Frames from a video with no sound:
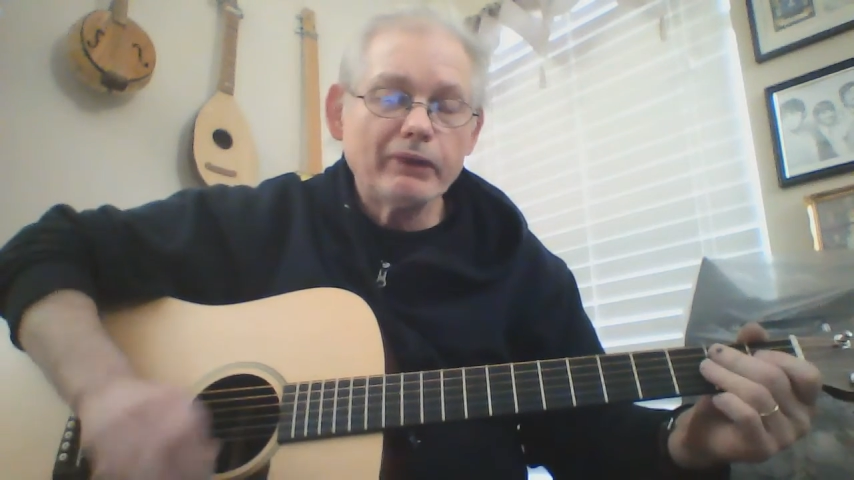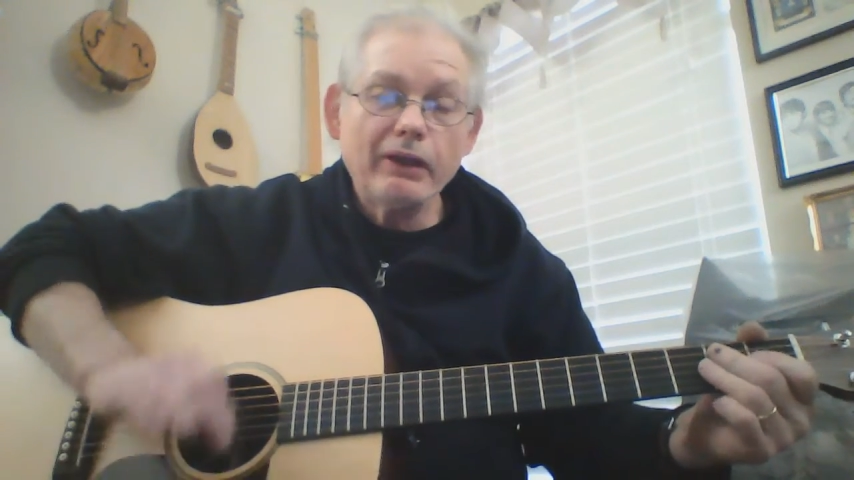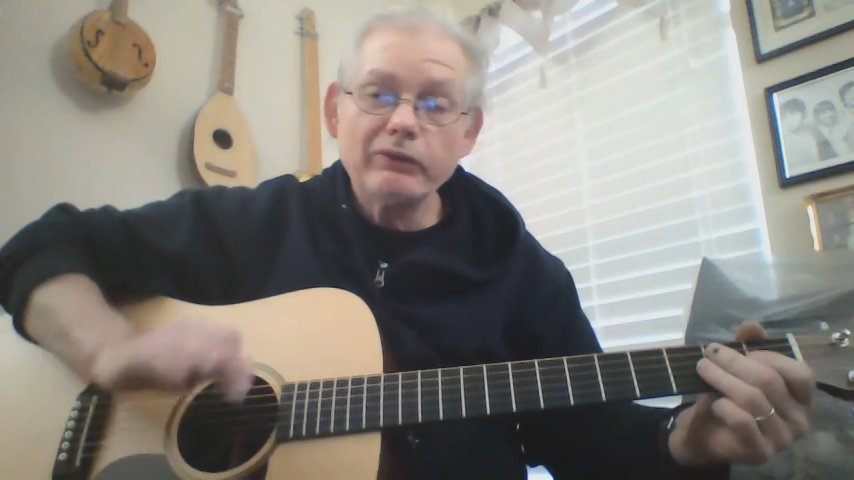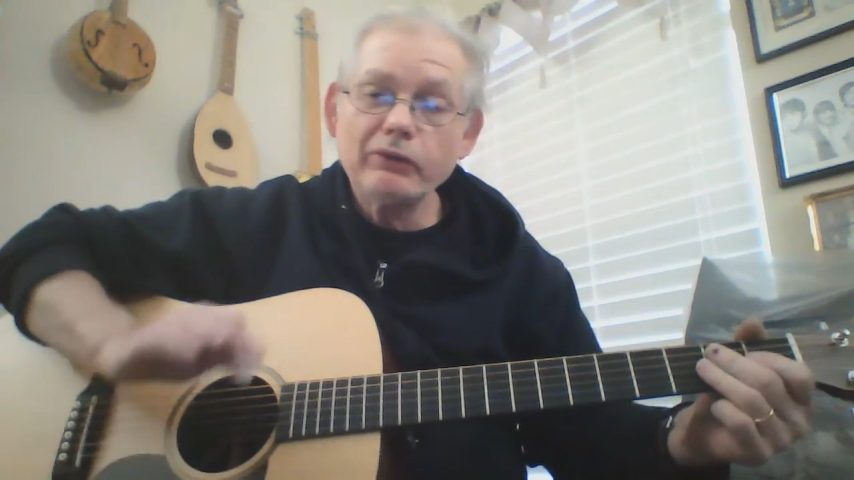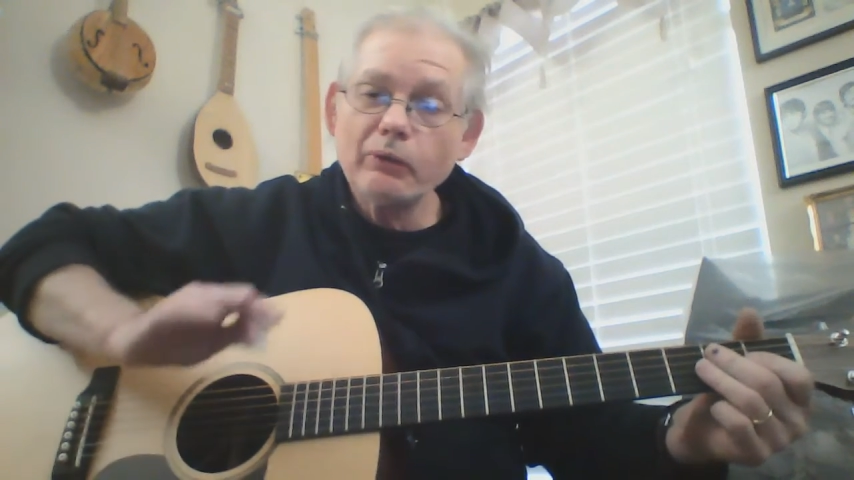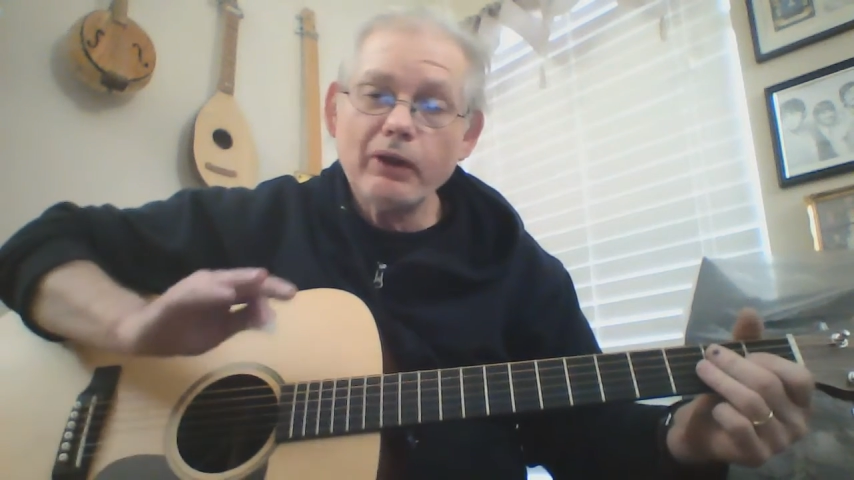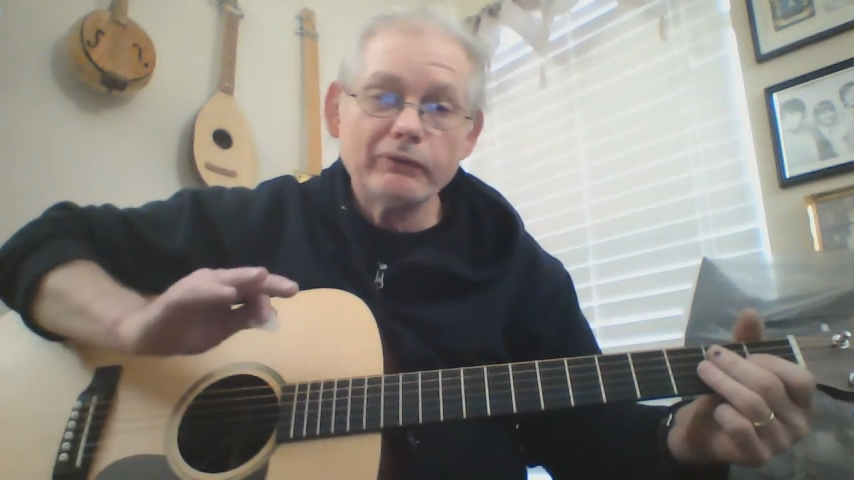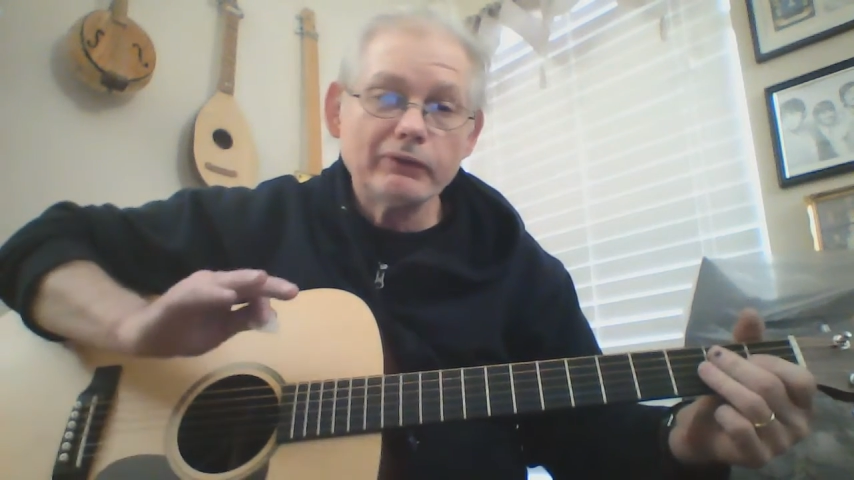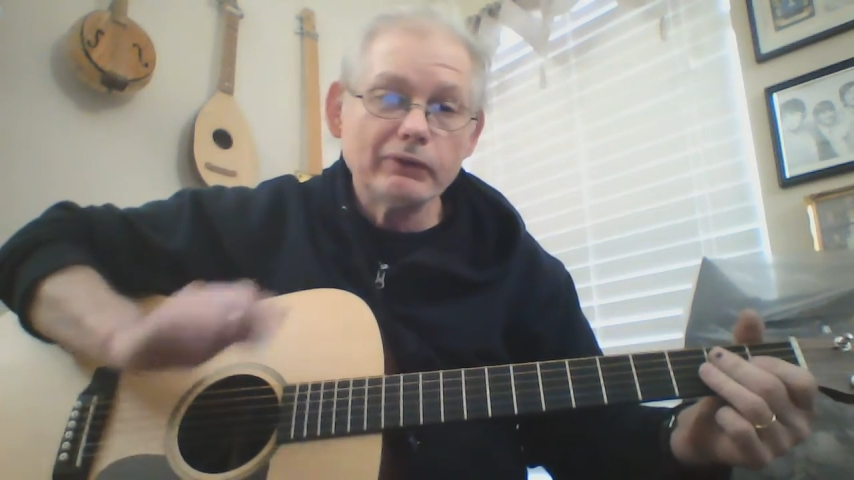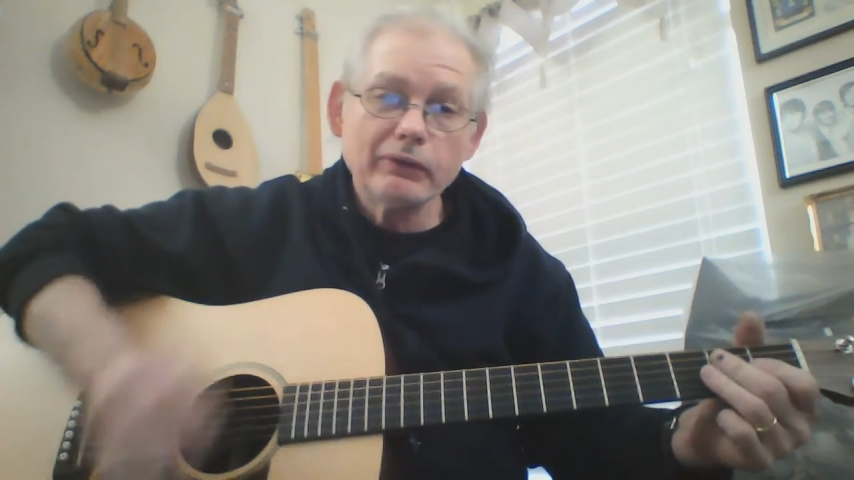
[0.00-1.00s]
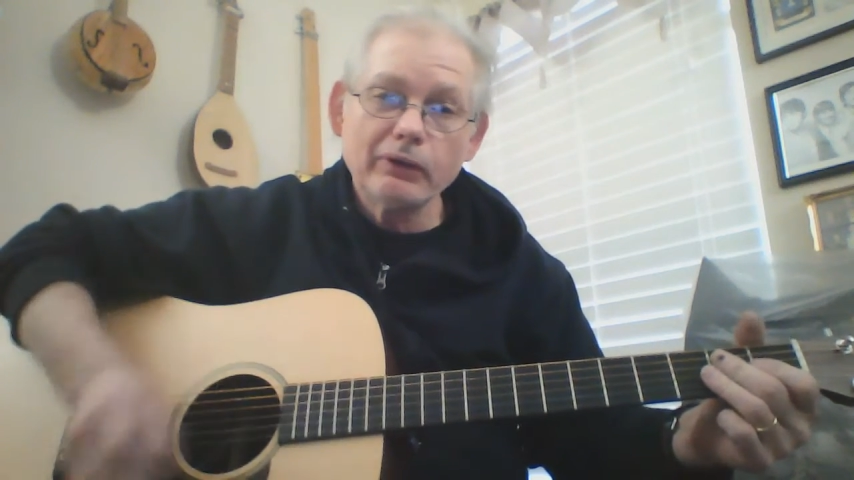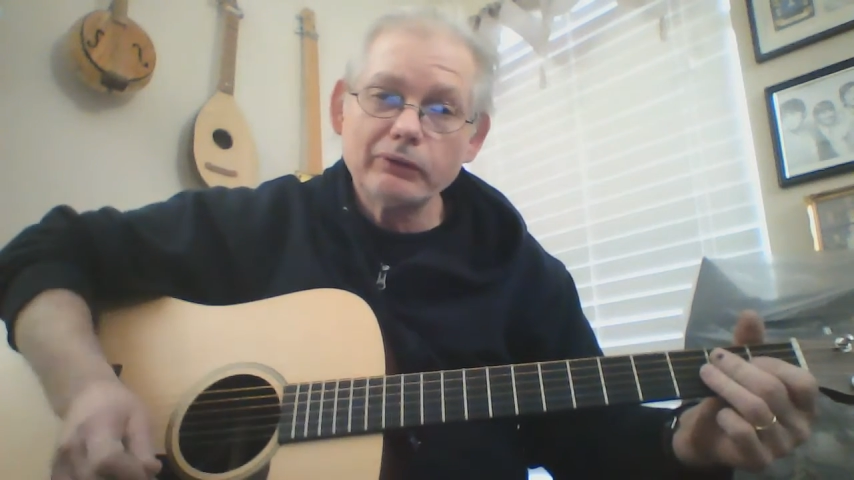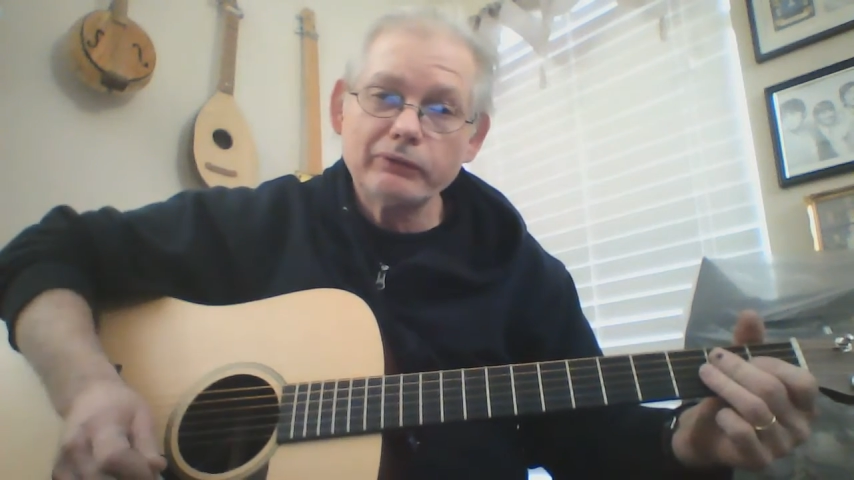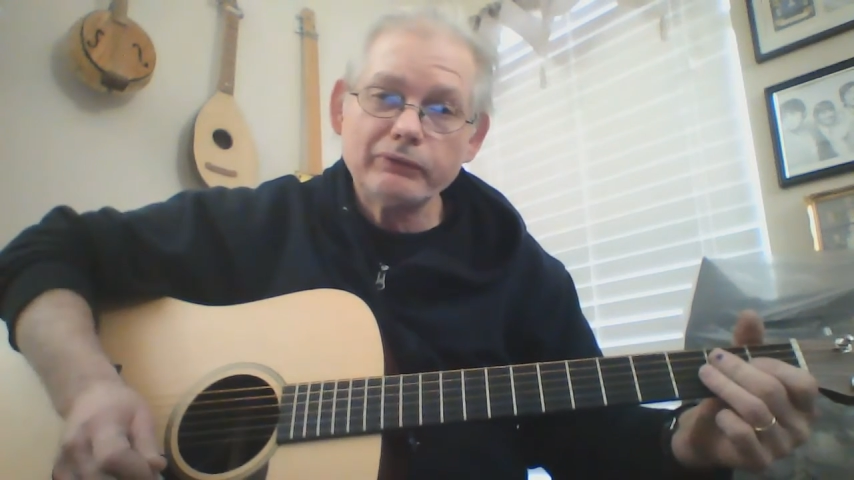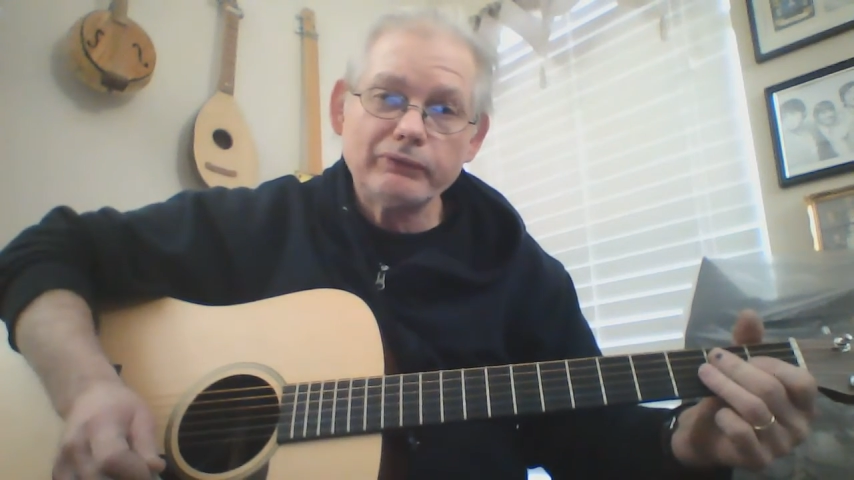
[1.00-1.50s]
and you'll have
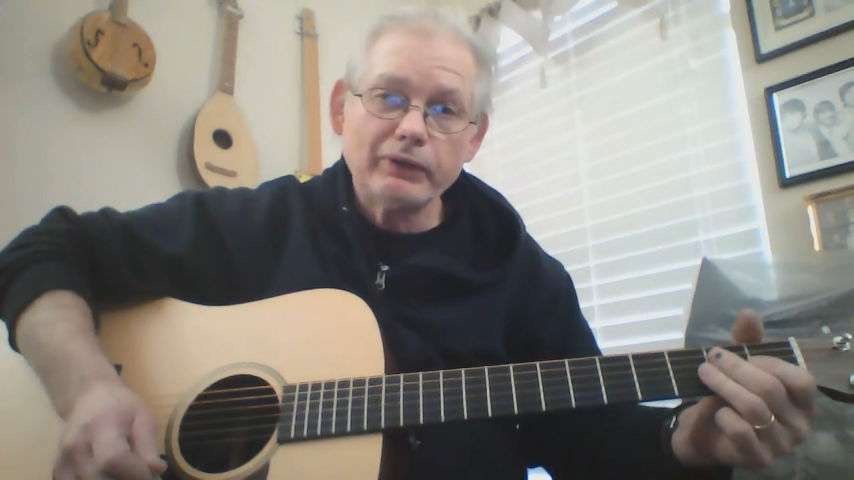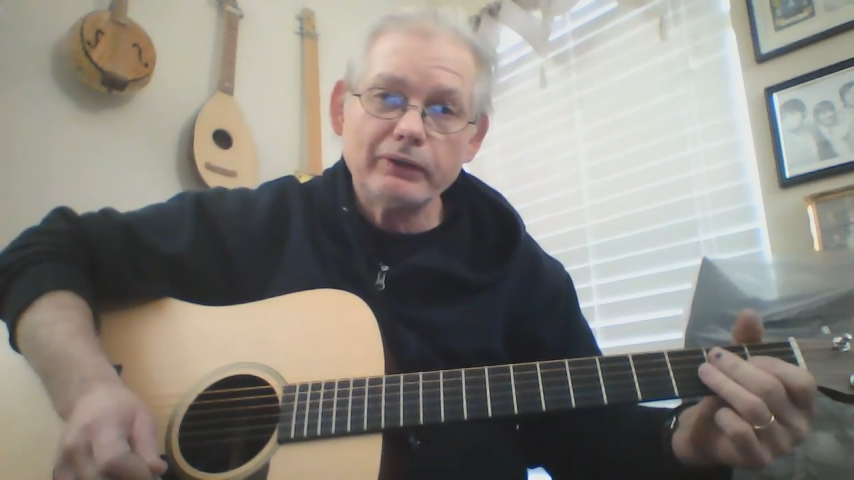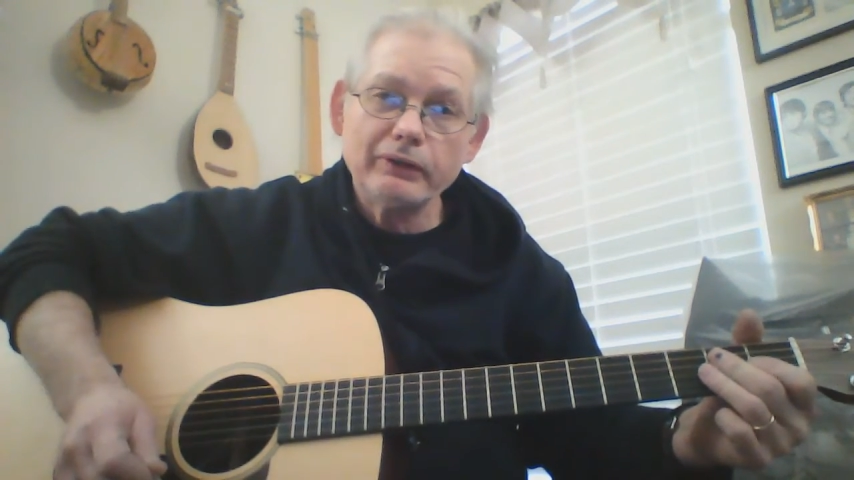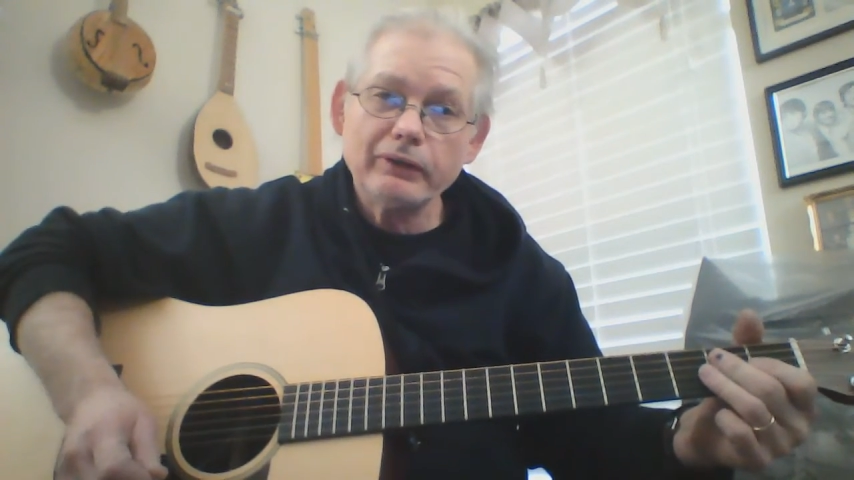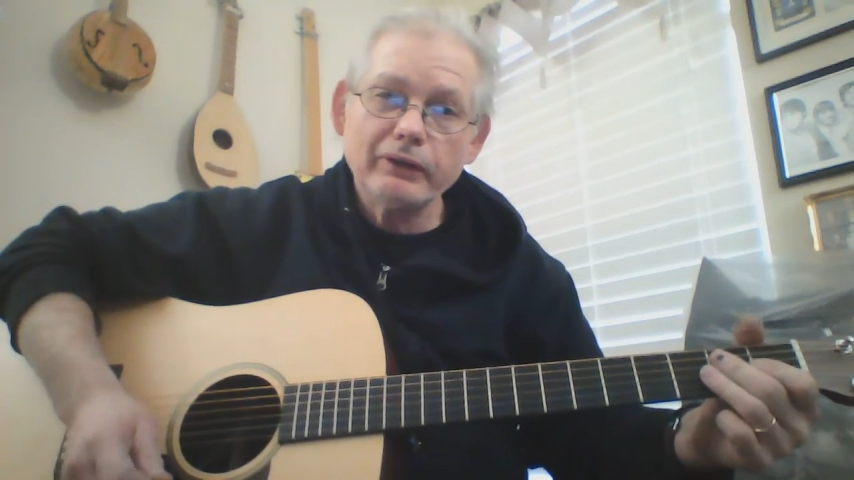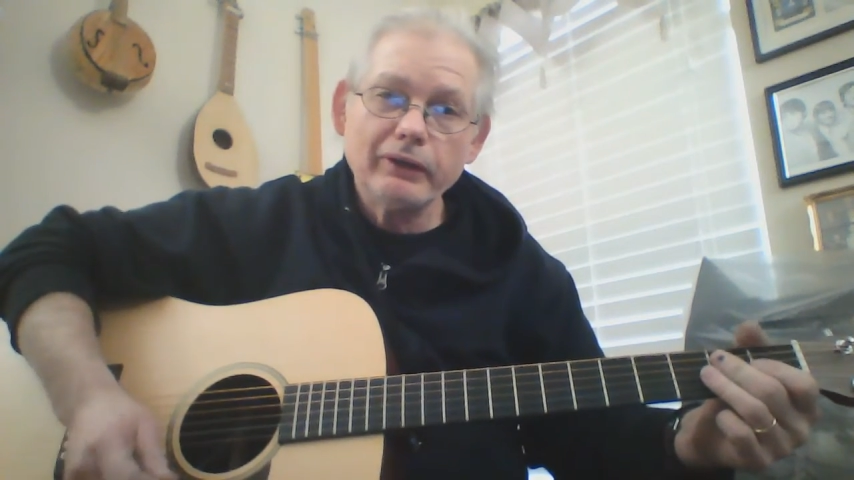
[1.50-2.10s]
loads of fun.